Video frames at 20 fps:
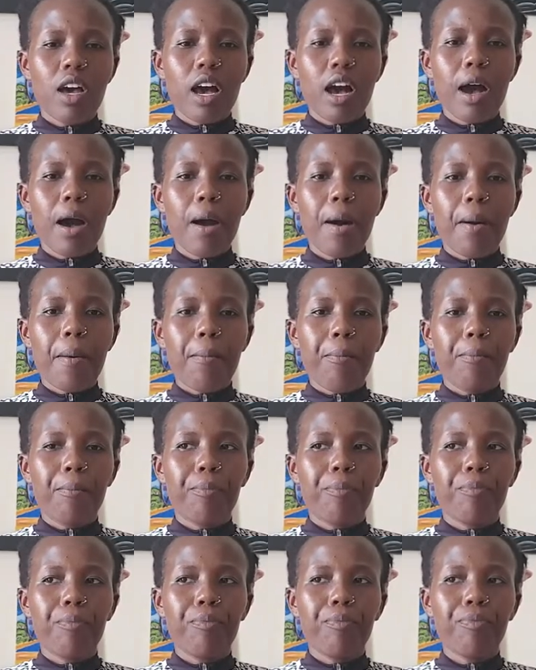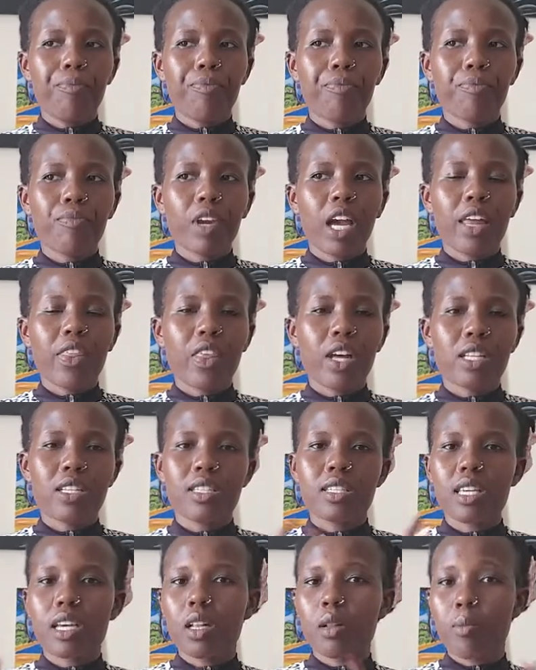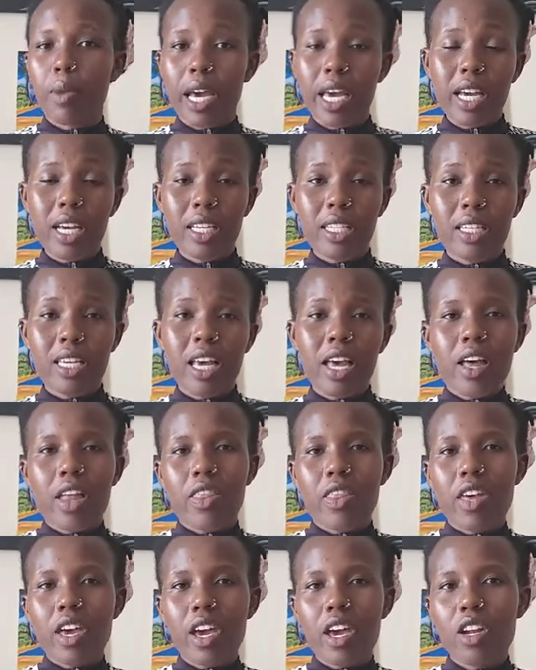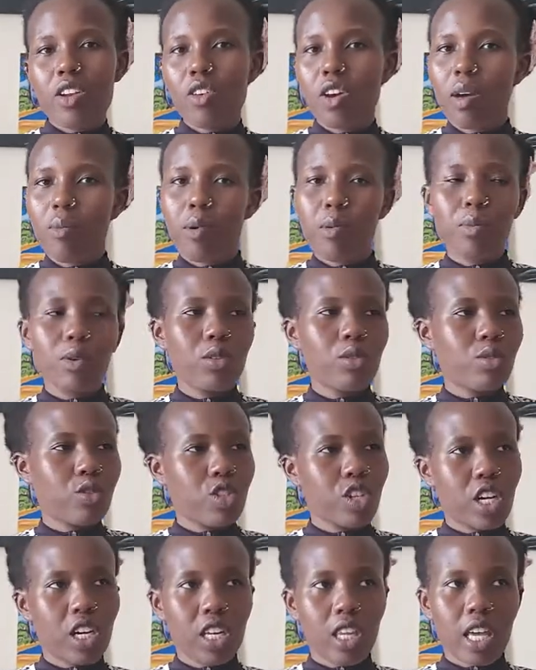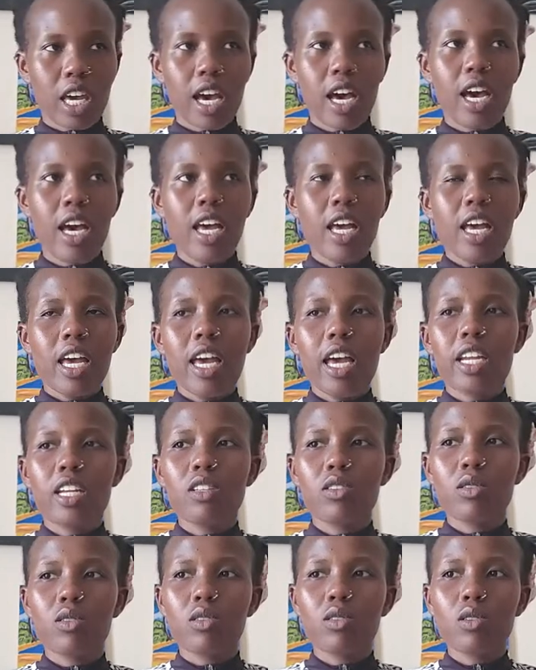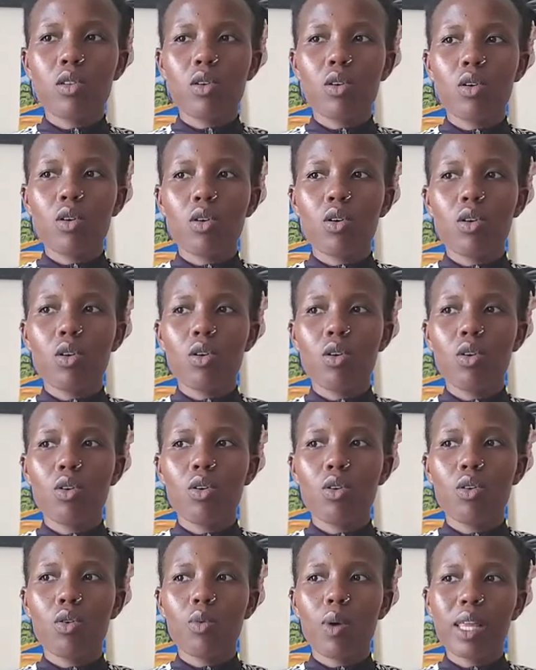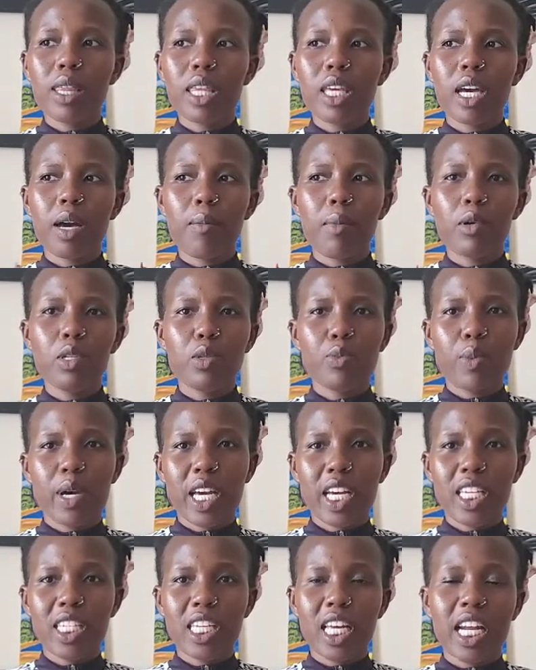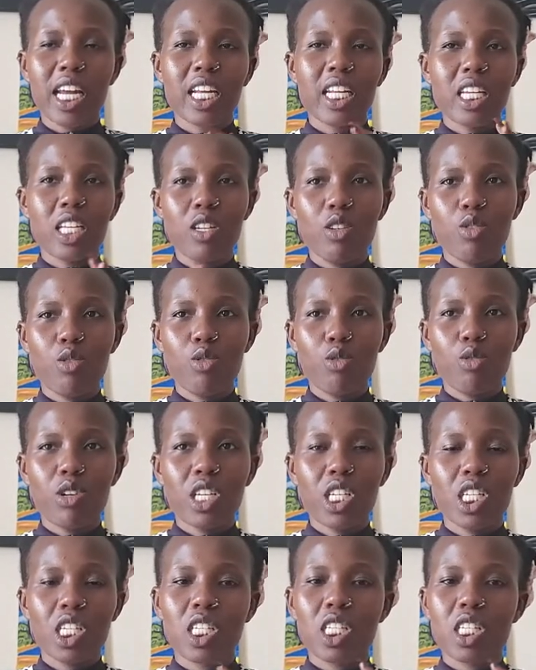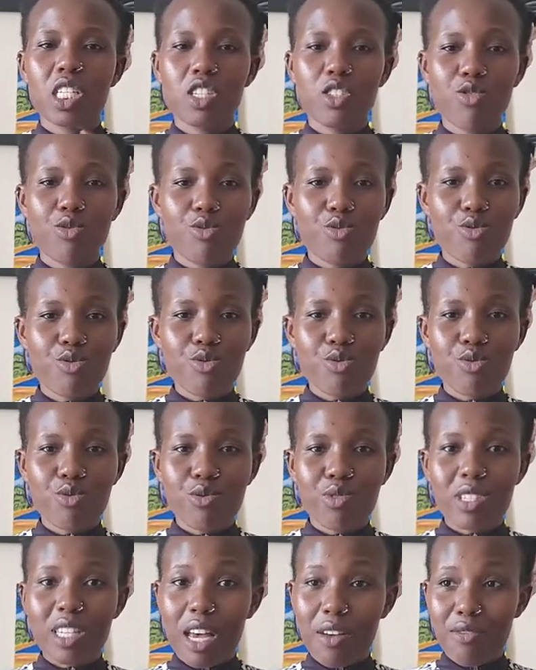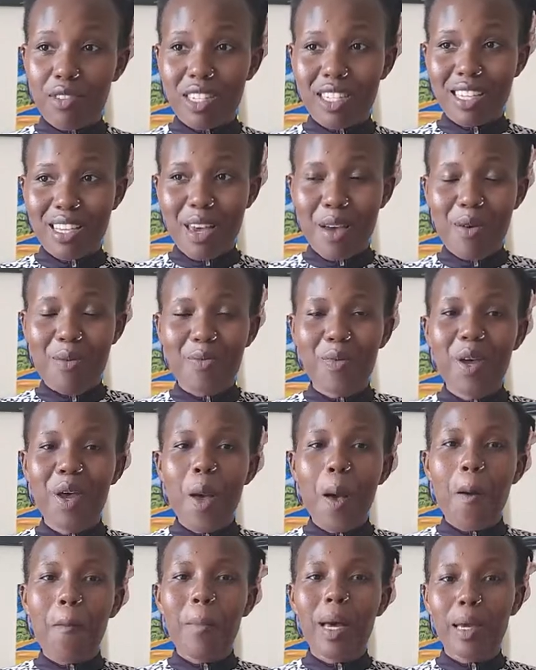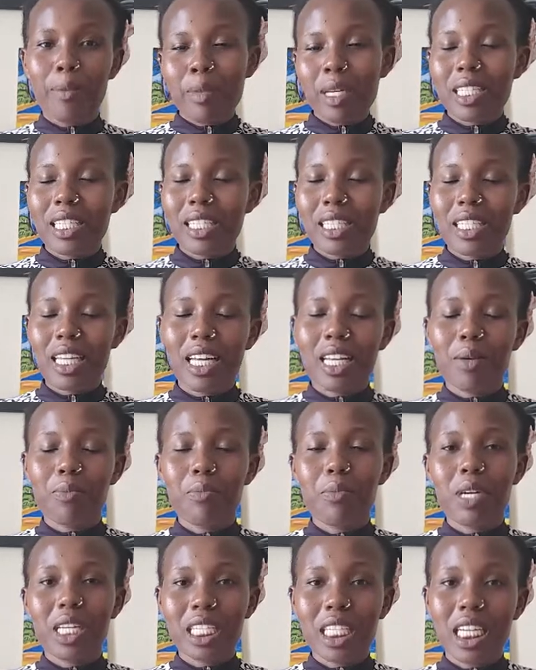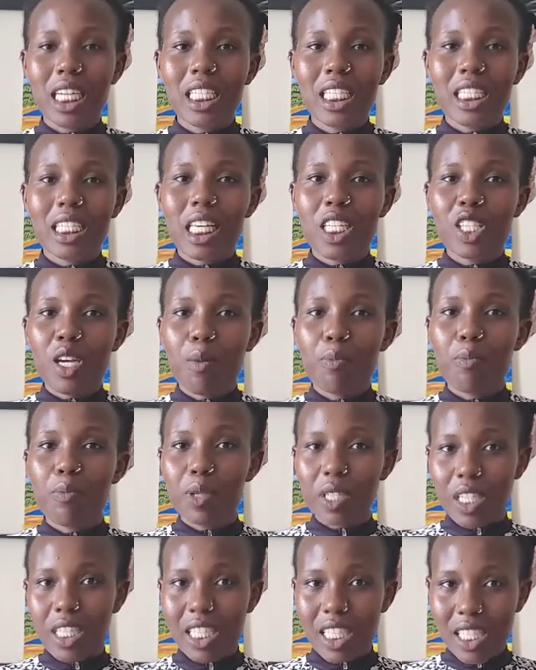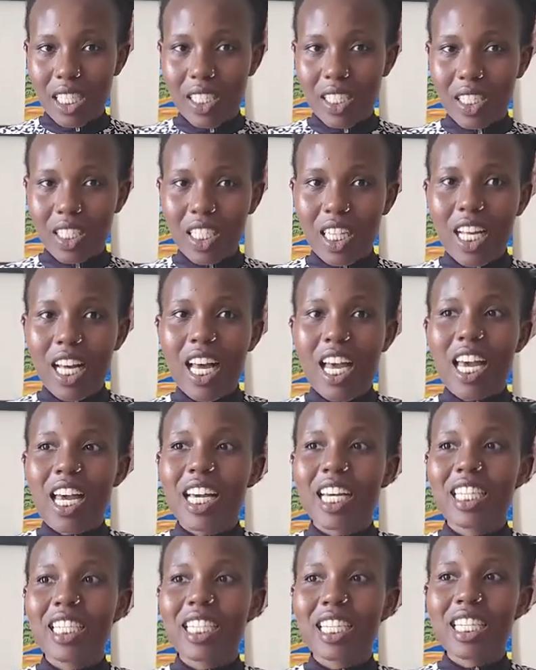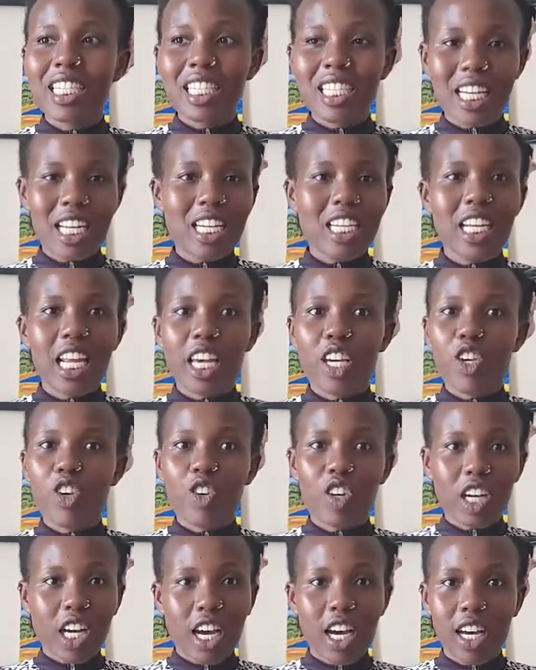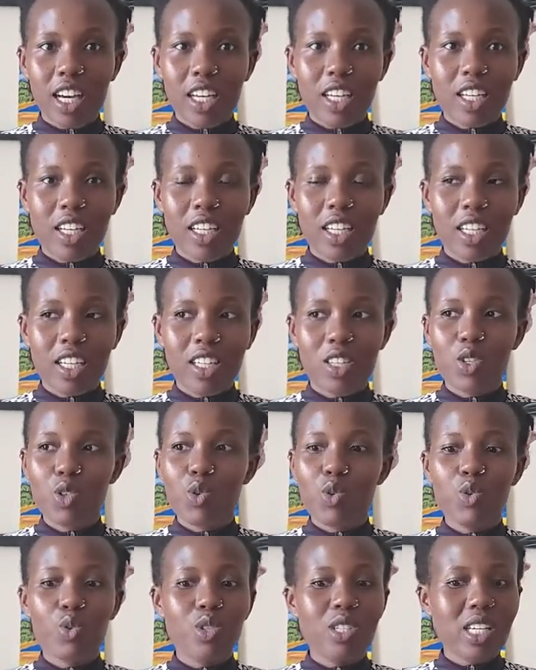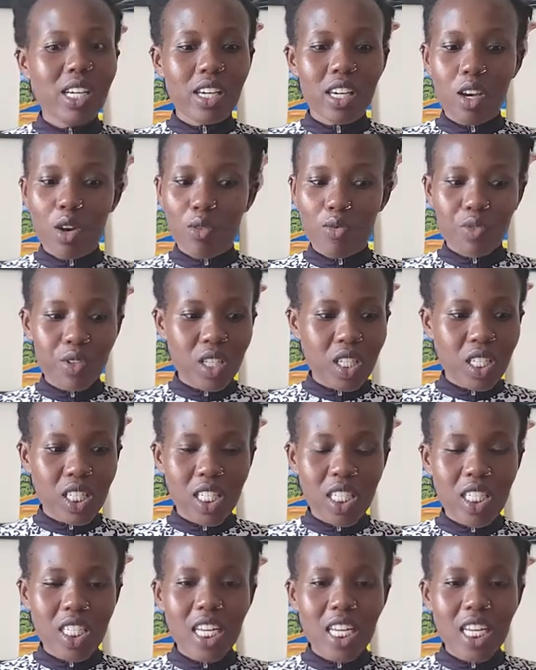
that sell bikes. Then you can be able to check there. And it's also one thing about bikes that I didn't know is you service them. Bike maintenance is such a big deal. It's literally like your car. You take care of it.